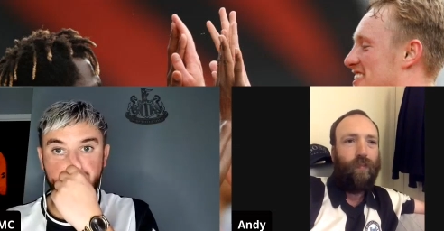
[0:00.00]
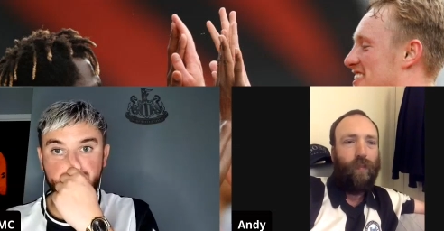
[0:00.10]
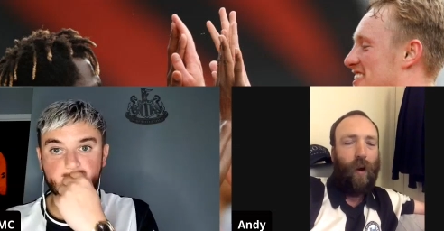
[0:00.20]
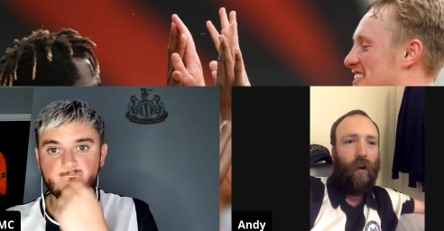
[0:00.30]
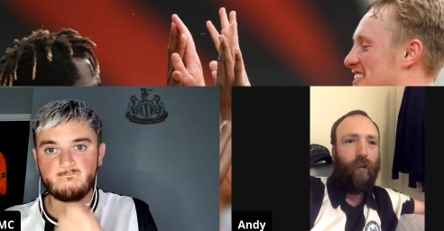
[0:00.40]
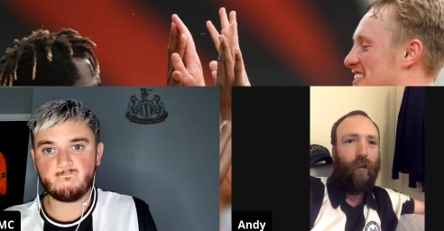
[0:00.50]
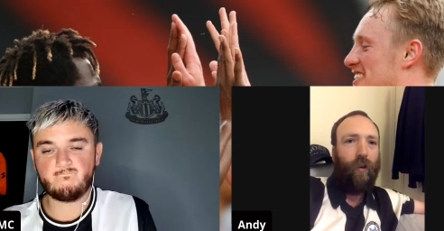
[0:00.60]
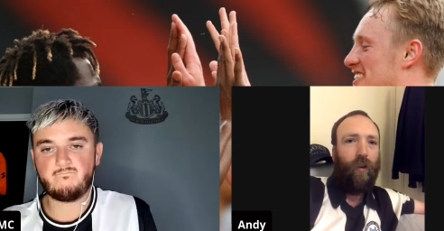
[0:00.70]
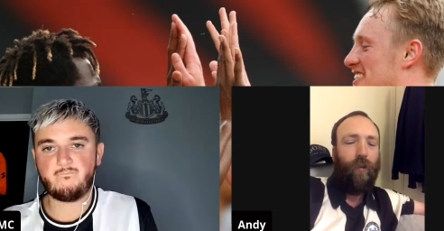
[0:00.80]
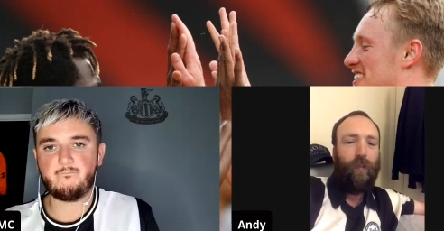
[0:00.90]

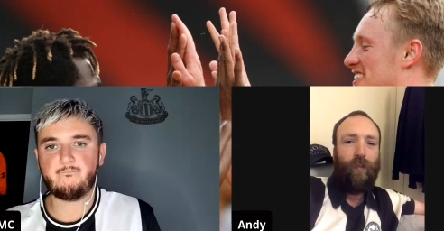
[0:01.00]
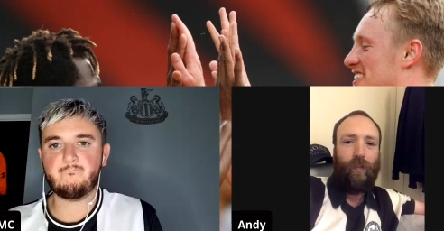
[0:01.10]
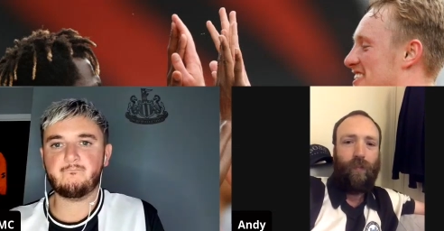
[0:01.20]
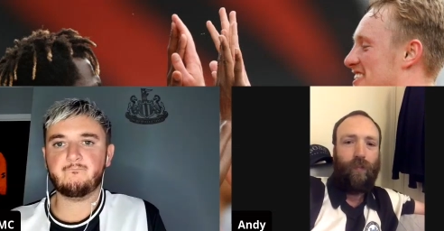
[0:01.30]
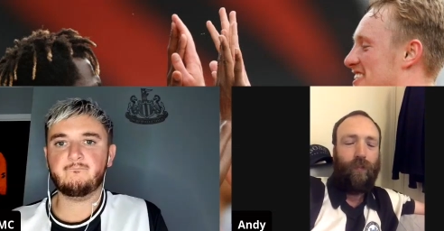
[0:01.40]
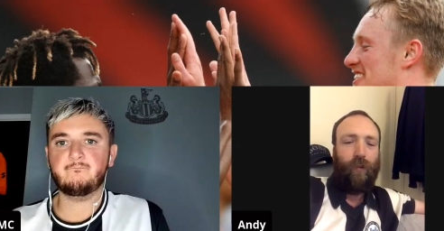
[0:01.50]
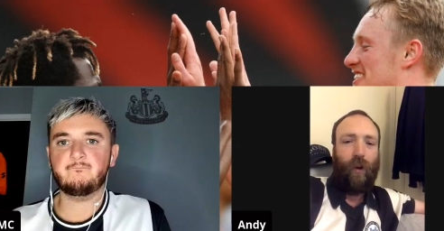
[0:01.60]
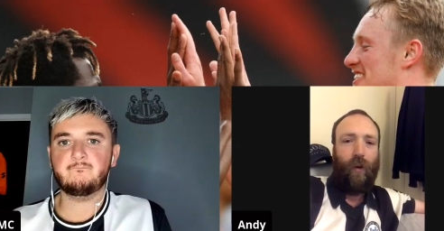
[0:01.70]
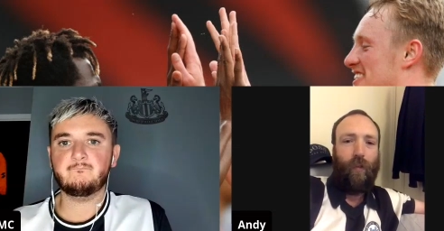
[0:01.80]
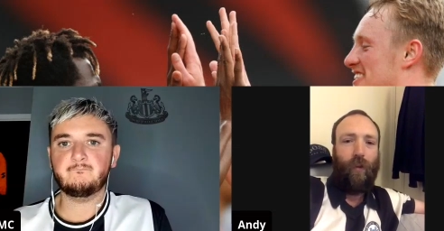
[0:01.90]
Speaker 1: Arsenal,
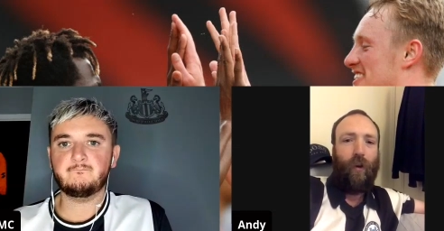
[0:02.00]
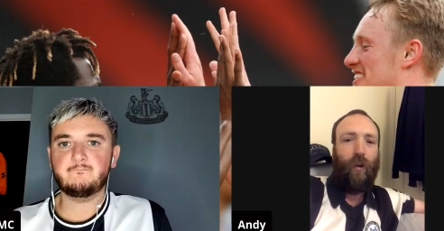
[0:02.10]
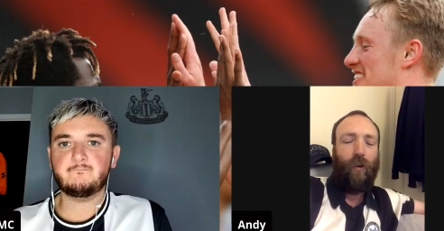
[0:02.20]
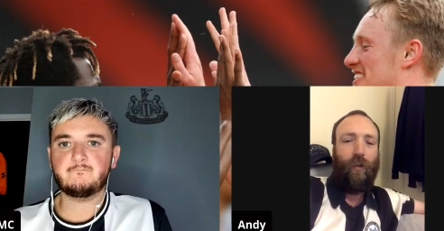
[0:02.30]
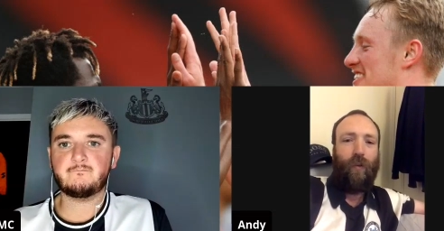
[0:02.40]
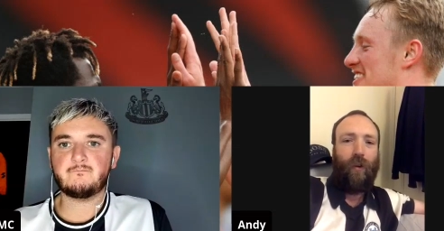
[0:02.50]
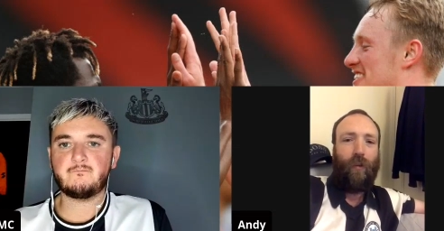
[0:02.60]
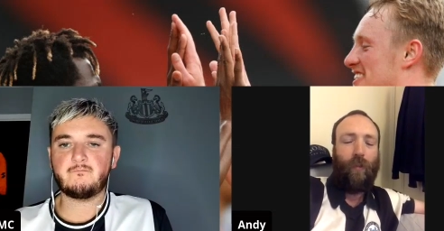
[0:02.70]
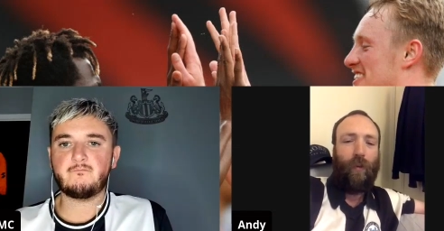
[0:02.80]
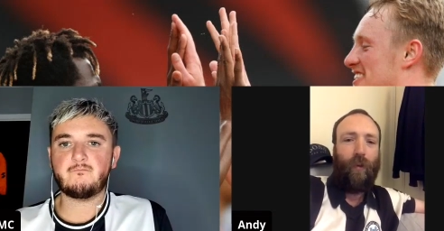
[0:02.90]
Tottenham, they're all going to finish
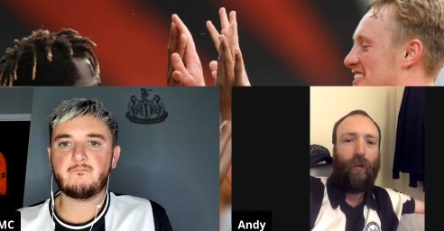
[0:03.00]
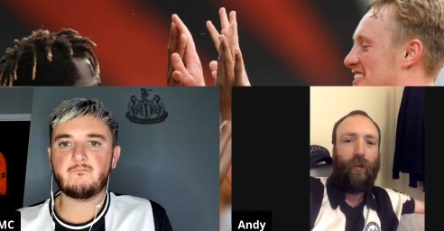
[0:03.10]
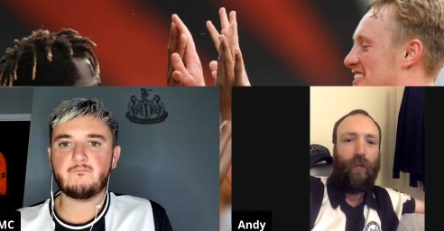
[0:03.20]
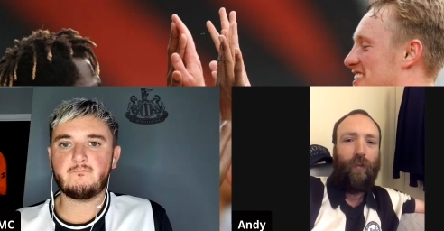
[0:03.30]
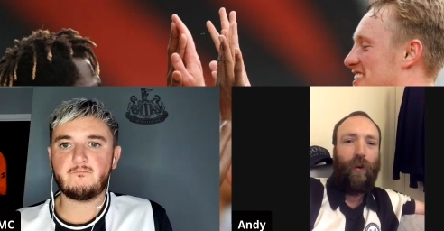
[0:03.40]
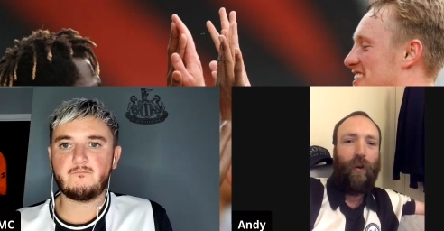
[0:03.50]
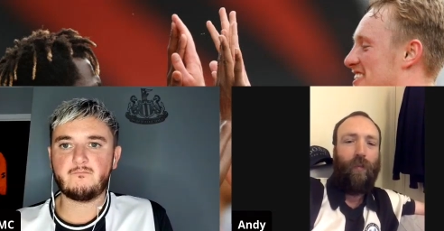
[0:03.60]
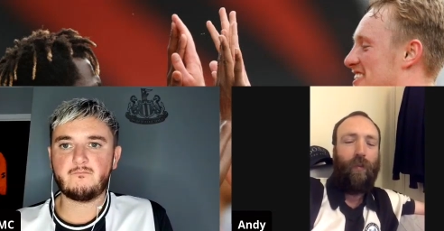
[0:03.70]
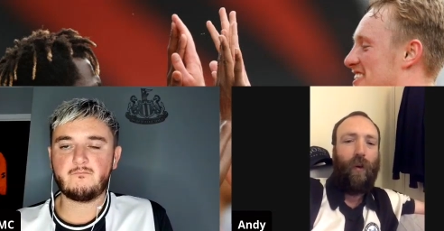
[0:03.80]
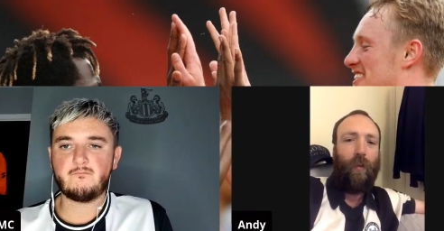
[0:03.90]
above us. It's a very
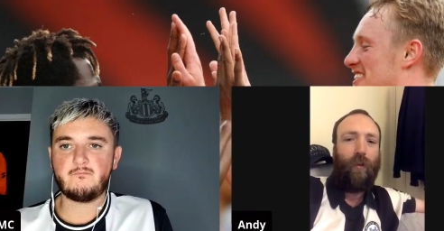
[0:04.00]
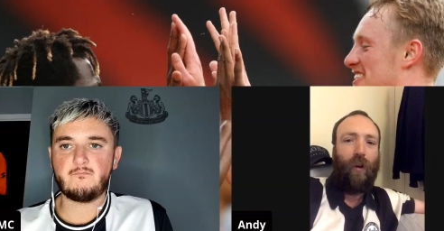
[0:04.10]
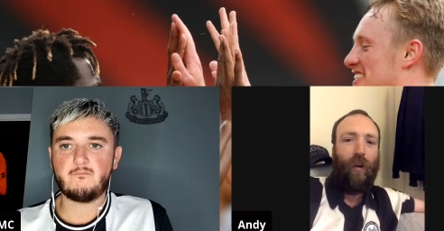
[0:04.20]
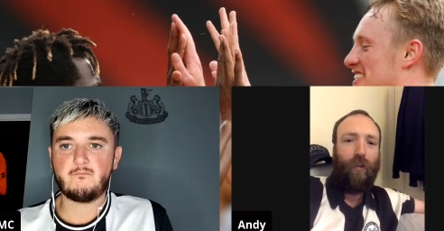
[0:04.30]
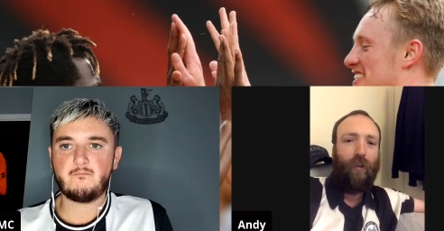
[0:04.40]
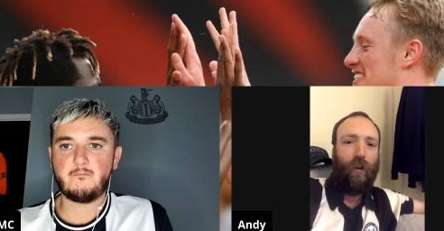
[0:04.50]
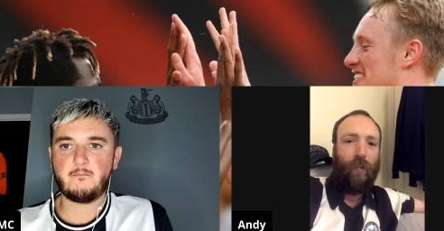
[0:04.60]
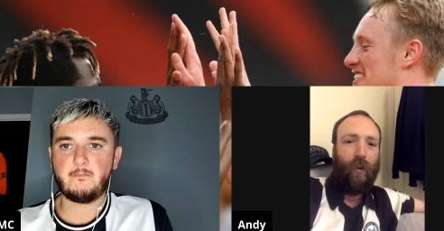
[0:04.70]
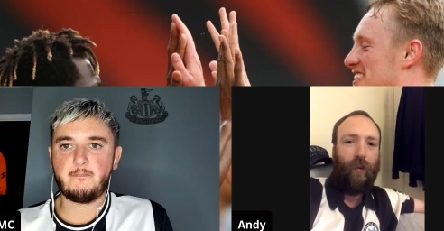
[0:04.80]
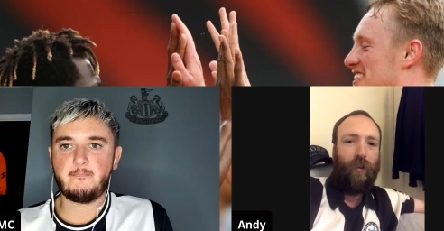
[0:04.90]
very much a long shot,
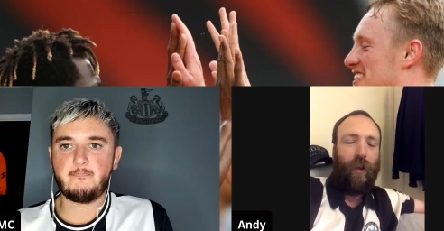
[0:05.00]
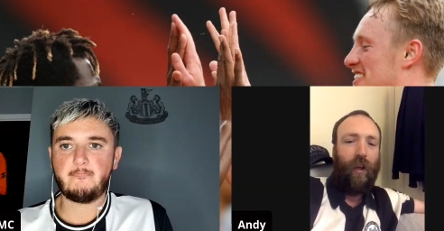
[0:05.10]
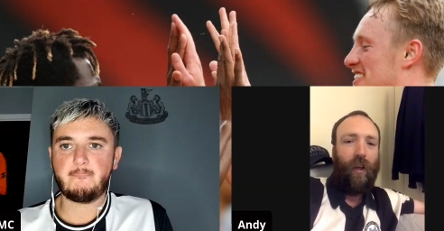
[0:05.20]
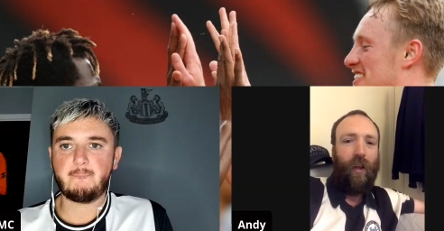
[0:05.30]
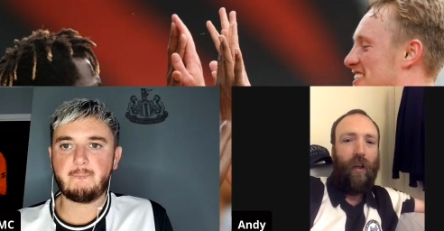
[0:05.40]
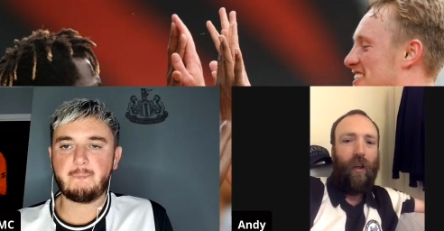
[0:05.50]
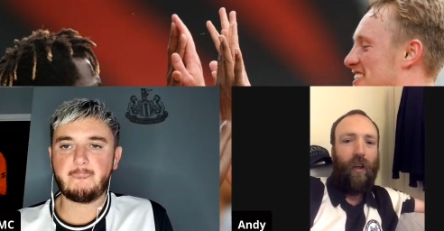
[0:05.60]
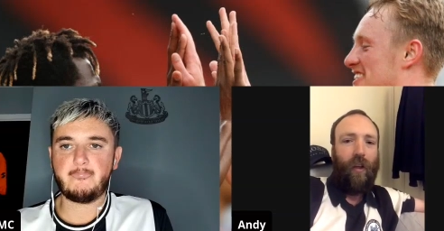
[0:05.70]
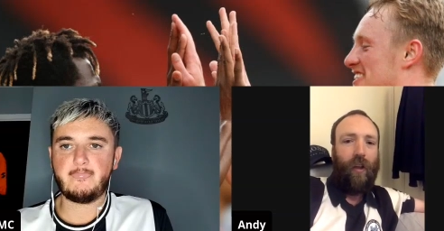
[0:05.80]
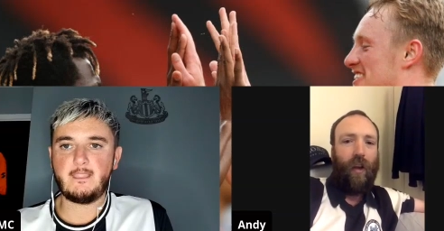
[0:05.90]
but
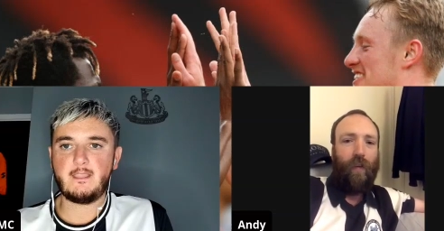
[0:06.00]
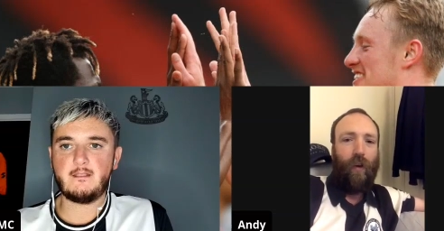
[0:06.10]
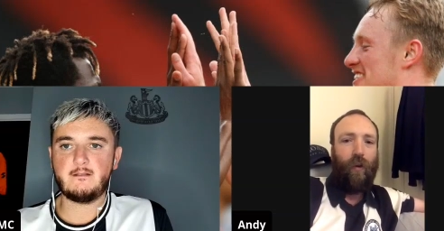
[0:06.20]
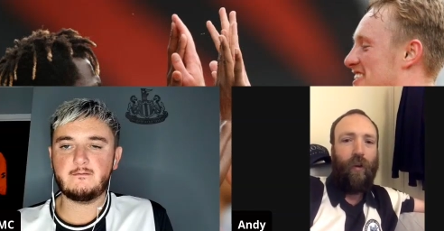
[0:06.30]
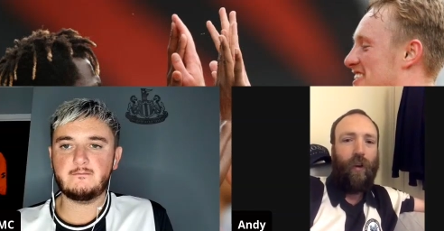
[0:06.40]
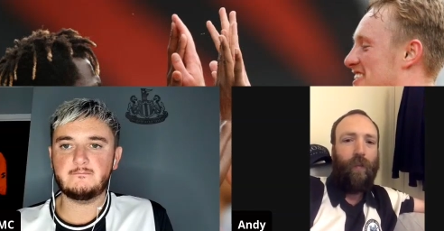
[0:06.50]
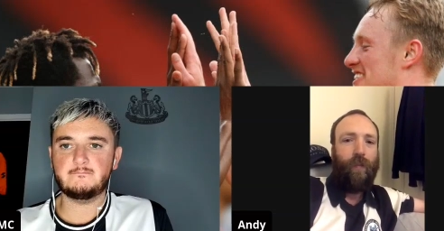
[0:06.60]
you never know, do.